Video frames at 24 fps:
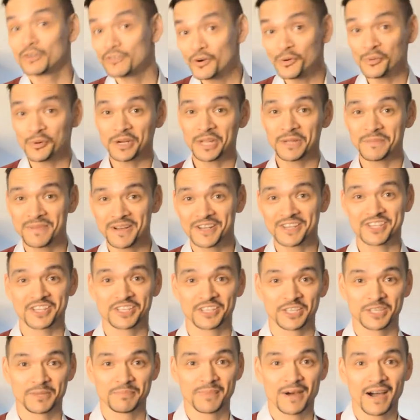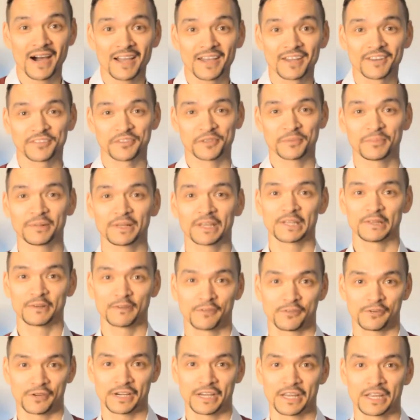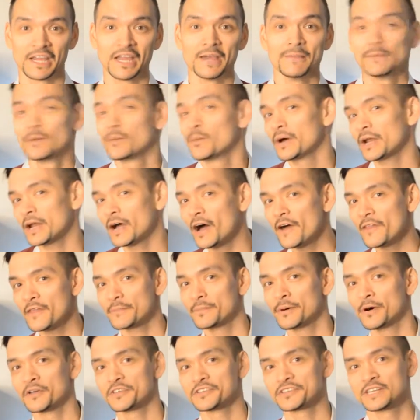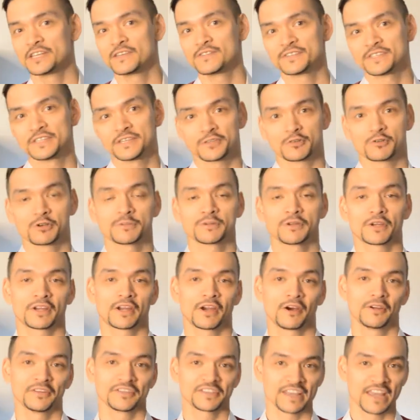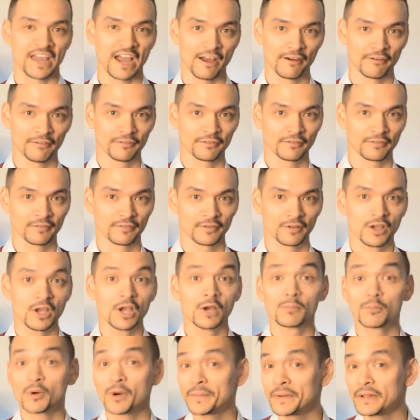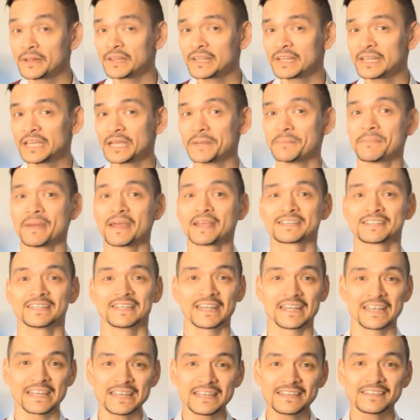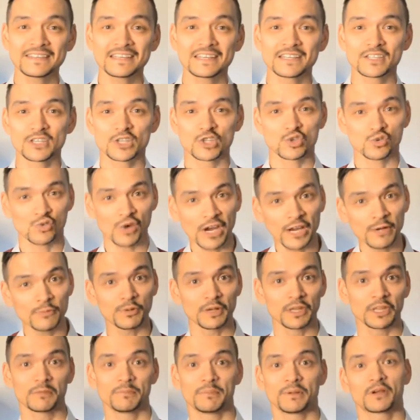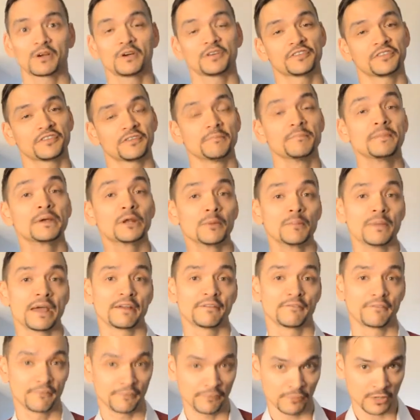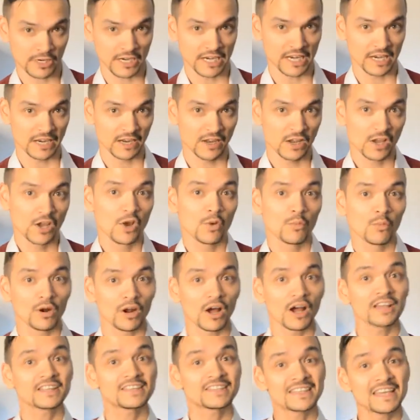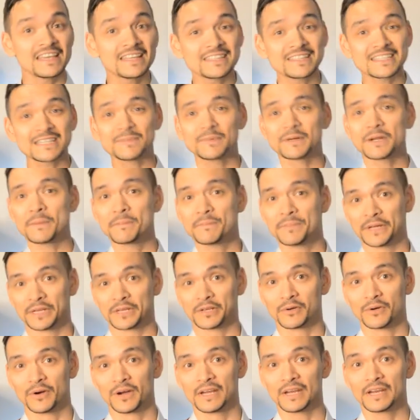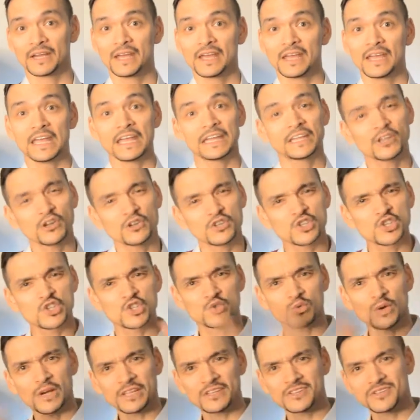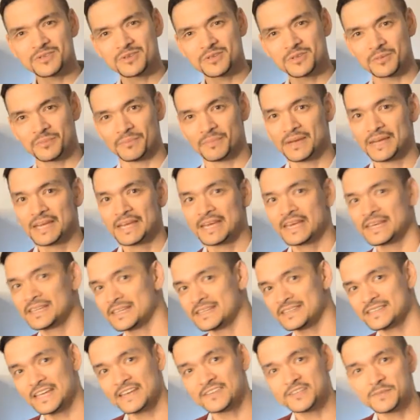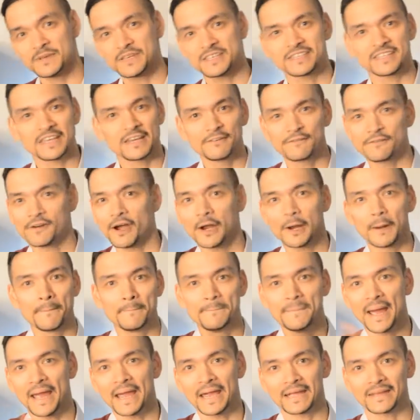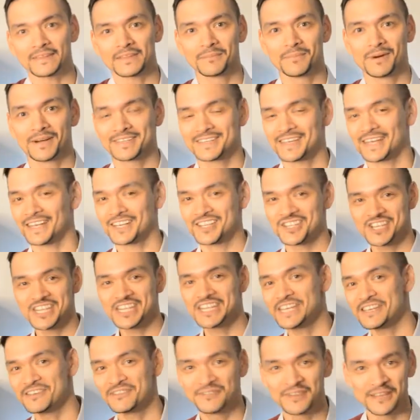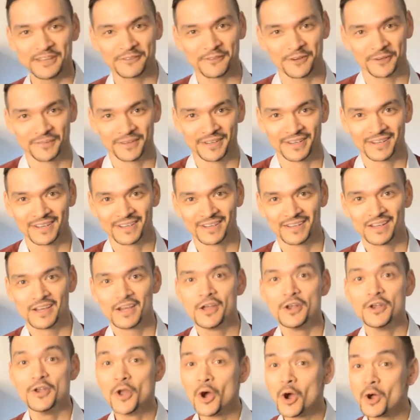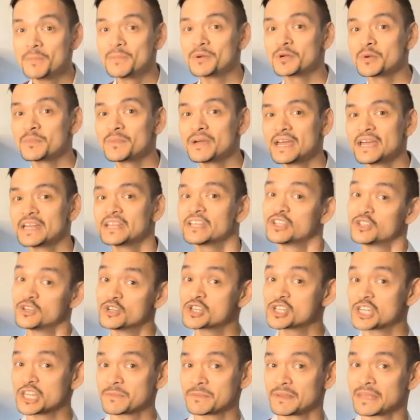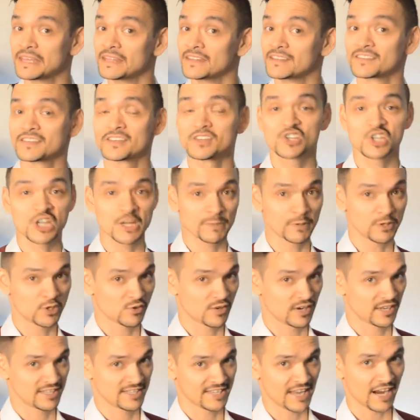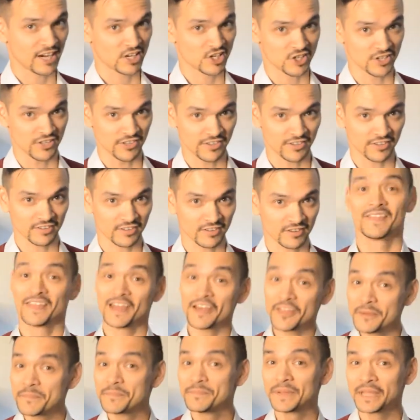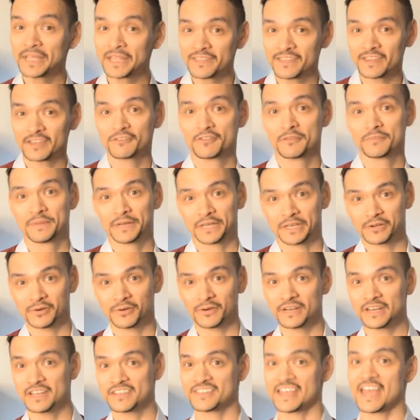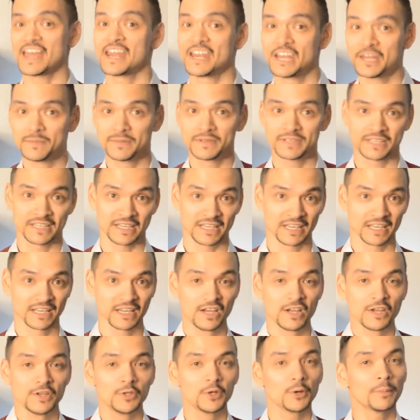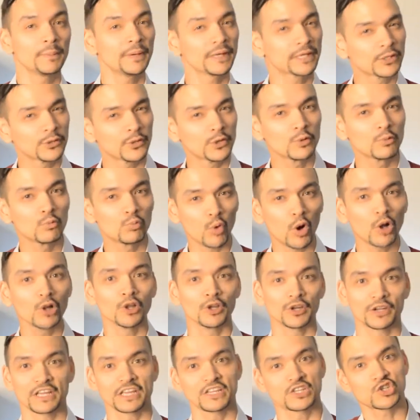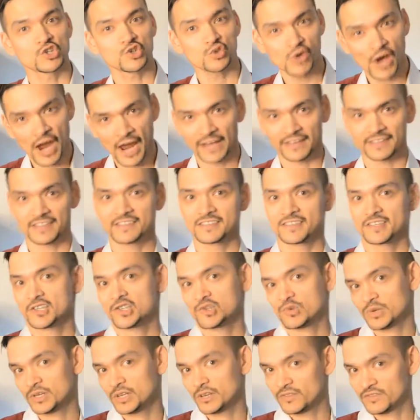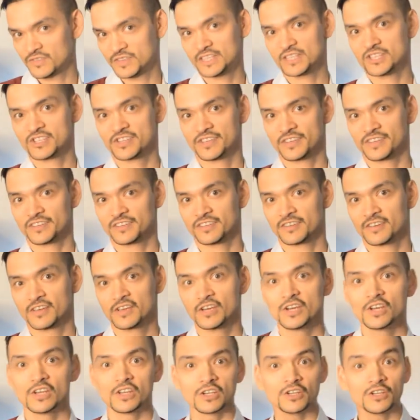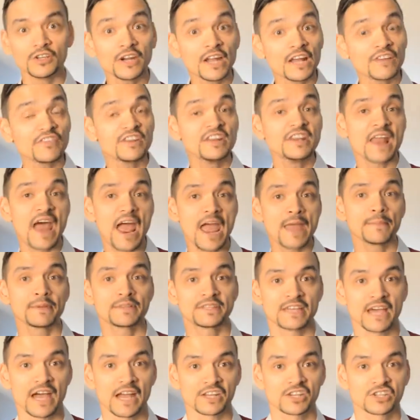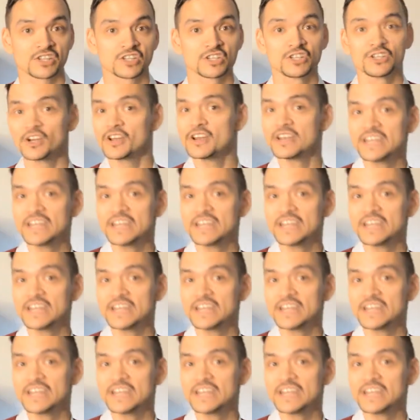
already mentioned that the market is completely free, but what other positives does cryptocurrency have? Prominently, it makes it easier to trade with because it's middleman free. When I send someone a Bitcoin, it goes straight to them. It doesn't have to be sent via a bank that might take a cheeky fee from it. No middleman usually means cheaper transactions. The other big thing for Bitcoin is anonymity. Your Bitcoin wallet is tracked as a string of digits. You don't have a name attached. You don't